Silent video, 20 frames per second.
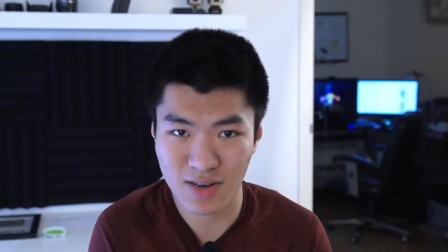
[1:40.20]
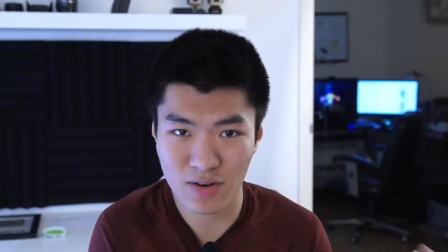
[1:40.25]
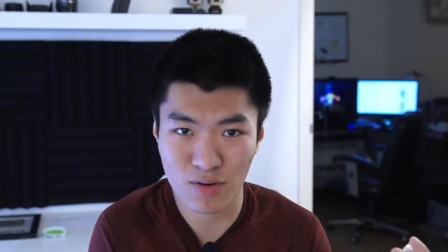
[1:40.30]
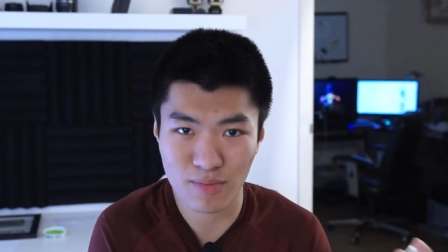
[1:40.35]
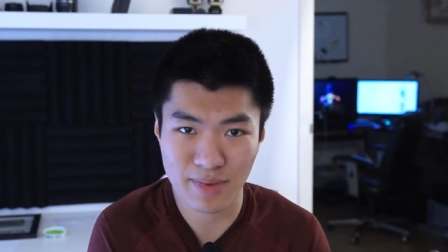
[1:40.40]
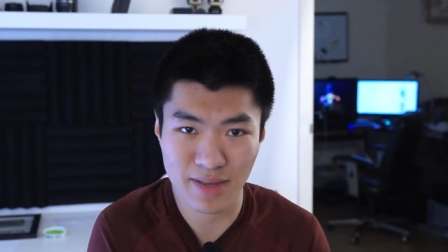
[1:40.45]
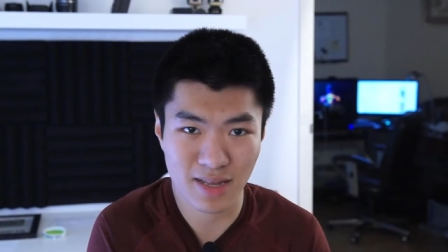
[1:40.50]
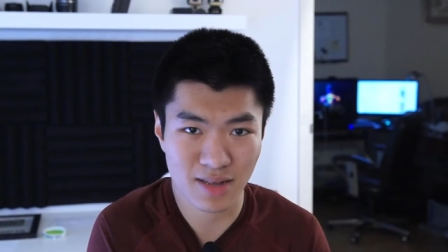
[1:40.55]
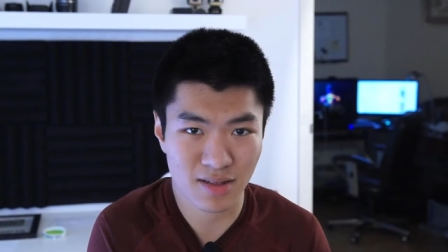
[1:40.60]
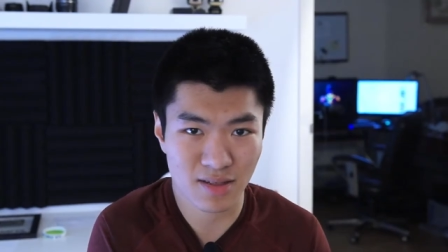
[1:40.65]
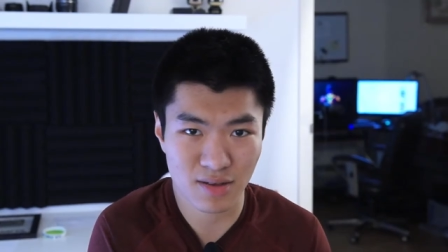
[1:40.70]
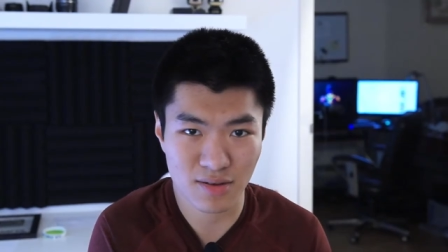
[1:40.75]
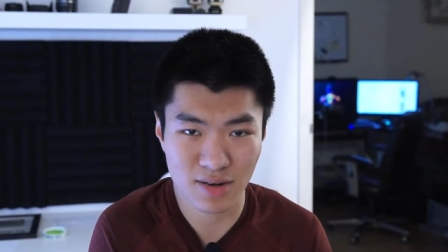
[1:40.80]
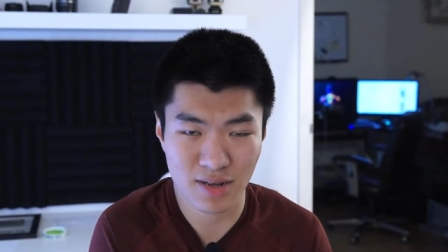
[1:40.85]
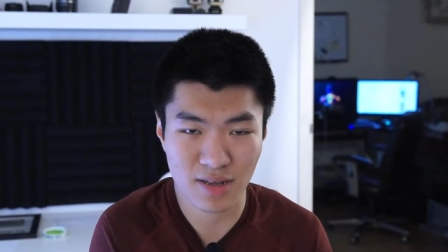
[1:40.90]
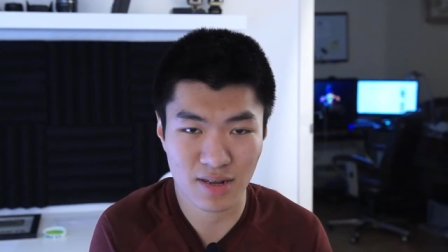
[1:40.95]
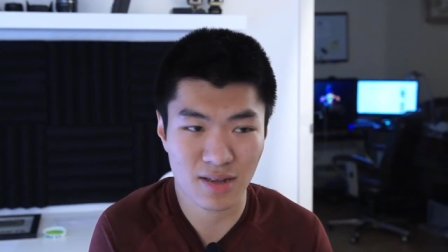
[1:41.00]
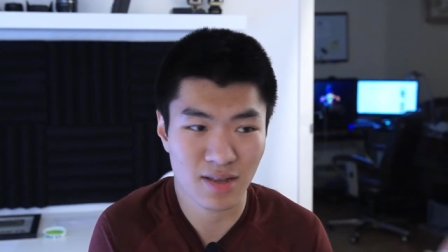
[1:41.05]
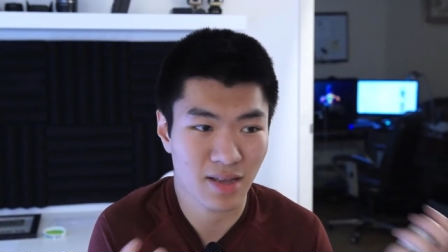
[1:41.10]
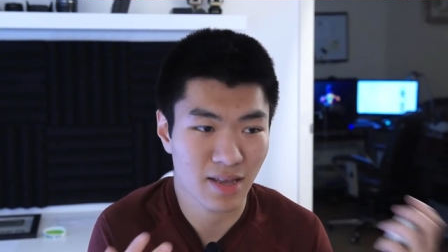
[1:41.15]
it will be
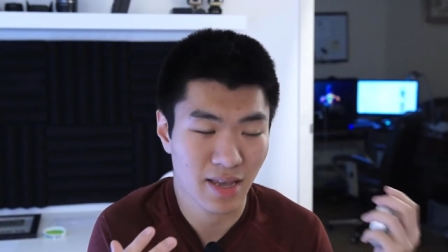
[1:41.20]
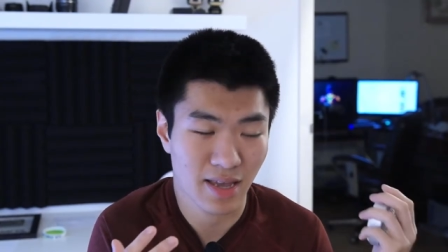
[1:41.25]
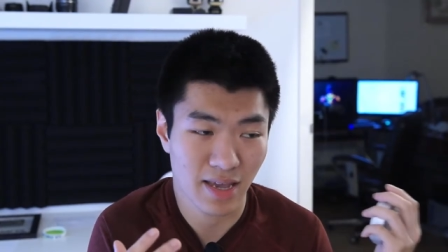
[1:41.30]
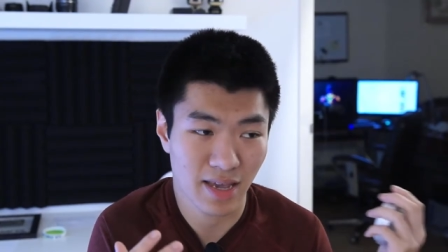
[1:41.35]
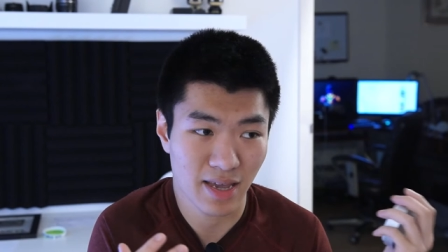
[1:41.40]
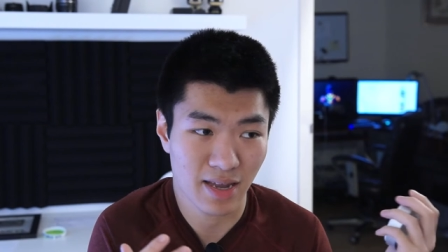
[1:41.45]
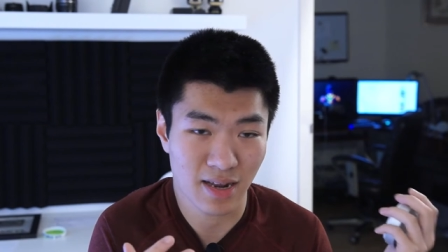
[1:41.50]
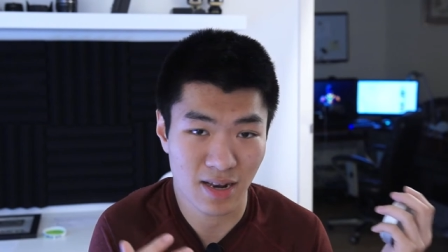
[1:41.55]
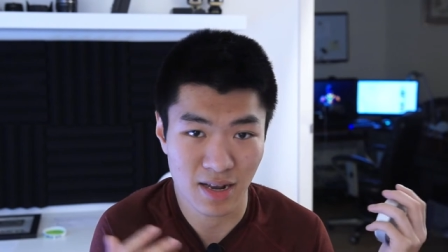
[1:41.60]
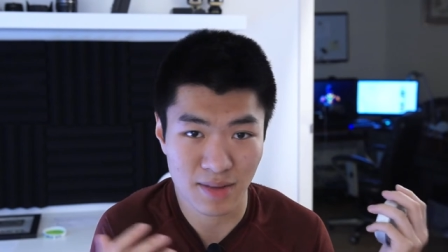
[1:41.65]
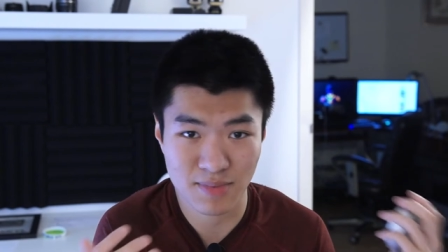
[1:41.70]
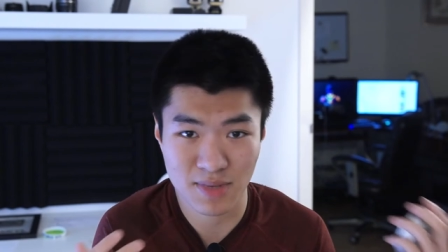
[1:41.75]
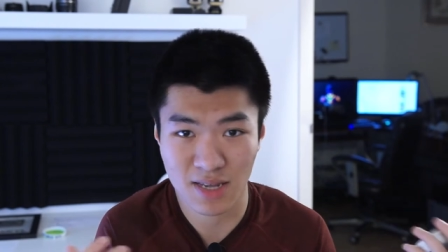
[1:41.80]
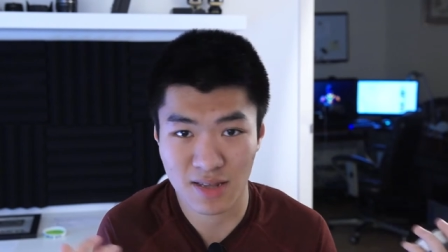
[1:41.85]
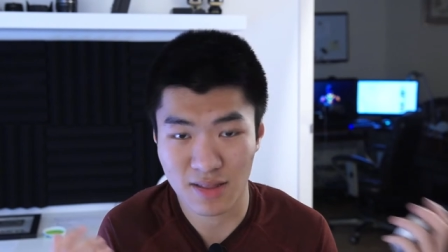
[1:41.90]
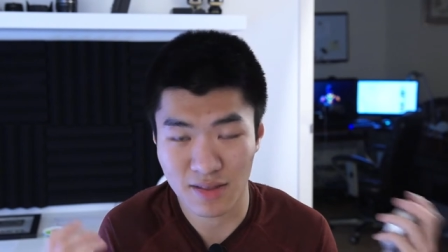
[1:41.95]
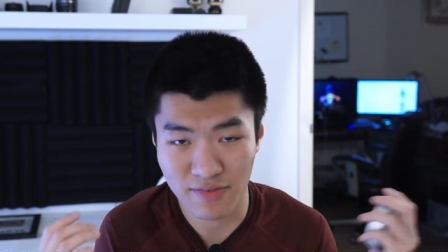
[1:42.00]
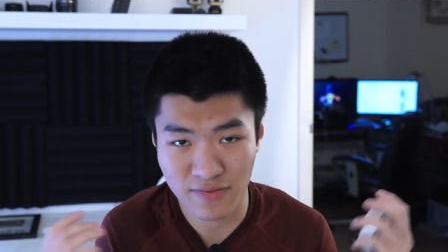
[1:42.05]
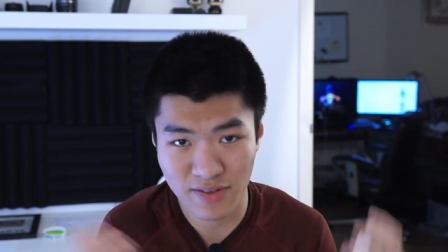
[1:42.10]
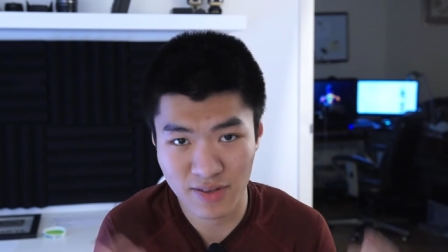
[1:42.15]
included in an update
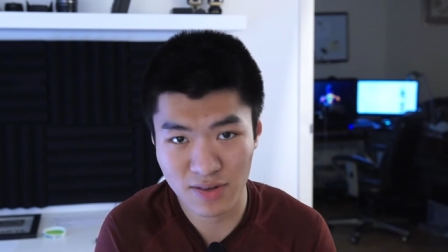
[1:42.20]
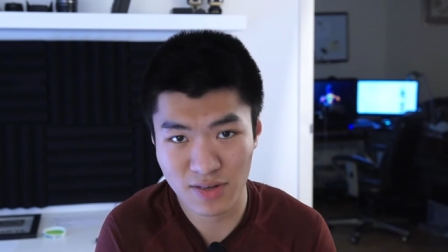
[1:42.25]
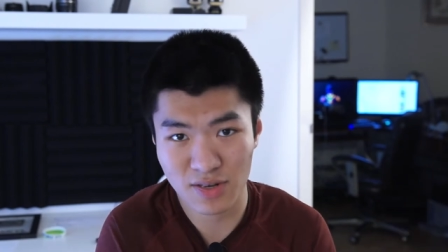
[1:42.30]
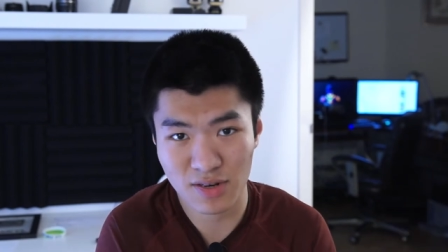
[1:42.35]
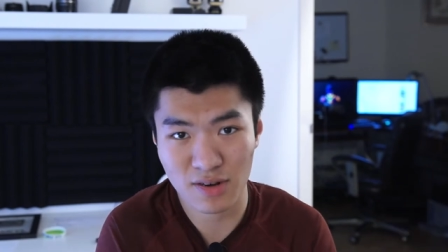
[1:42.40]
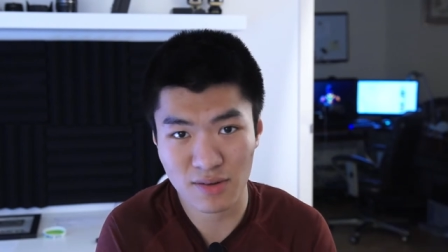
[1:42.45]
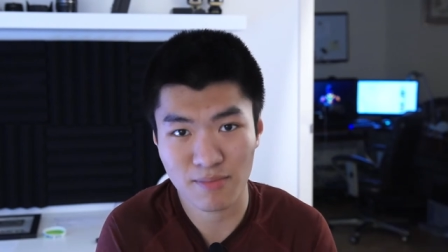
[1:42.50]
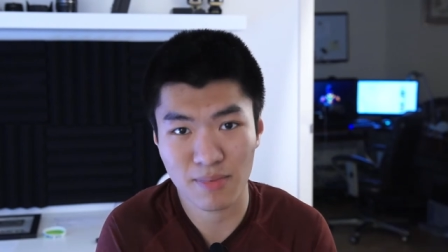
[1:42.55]
in the future,